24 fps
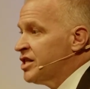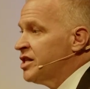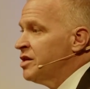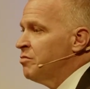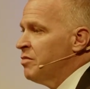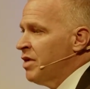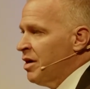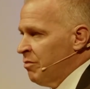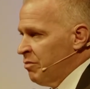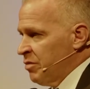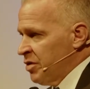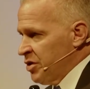
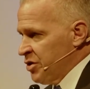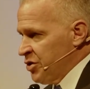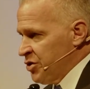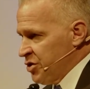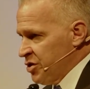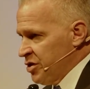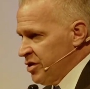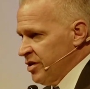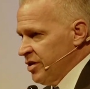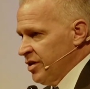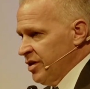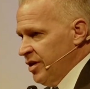
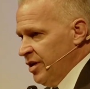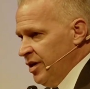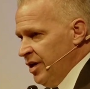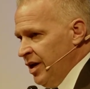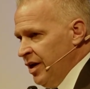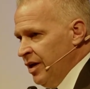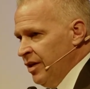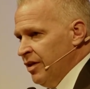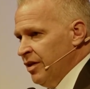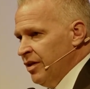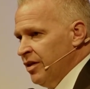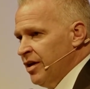members
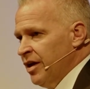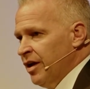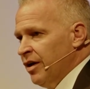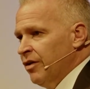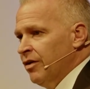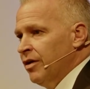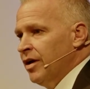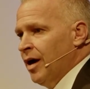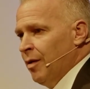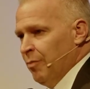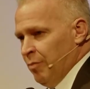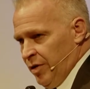in their
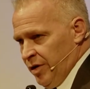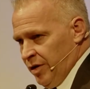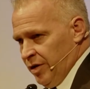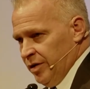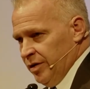number.